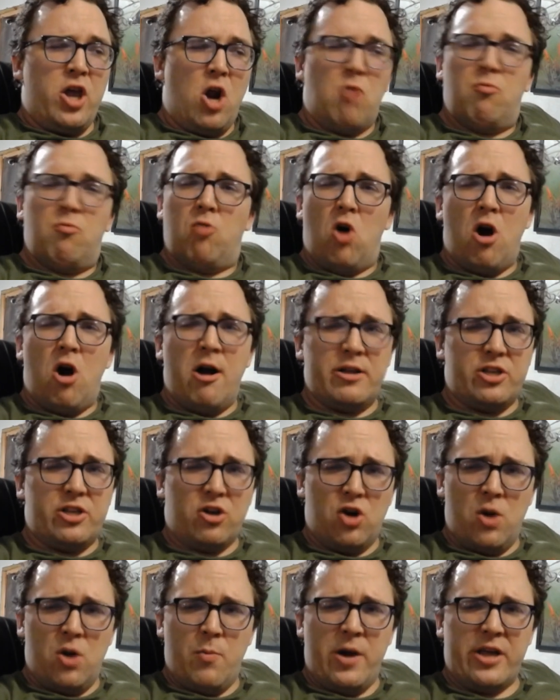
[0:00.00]
you know, long
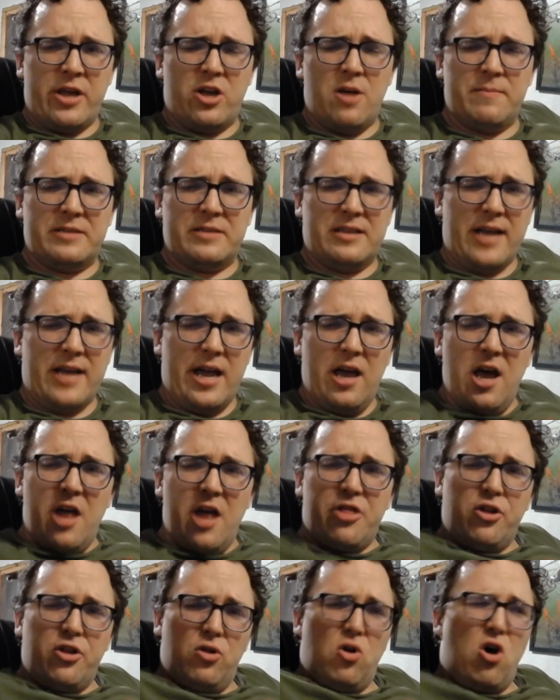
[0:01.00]
term when it comes to like
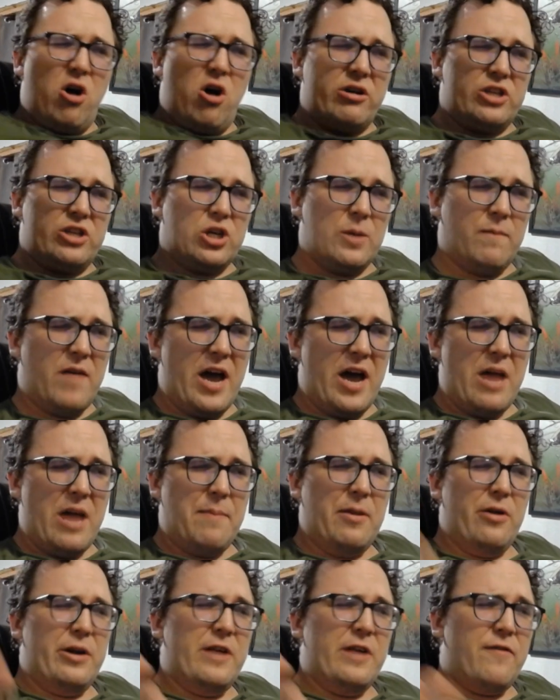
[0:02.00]
the long term
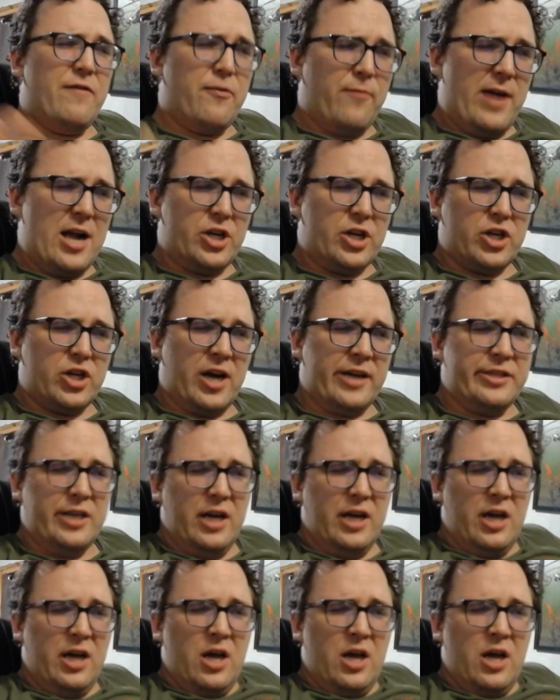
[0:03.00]
viability of the franchise.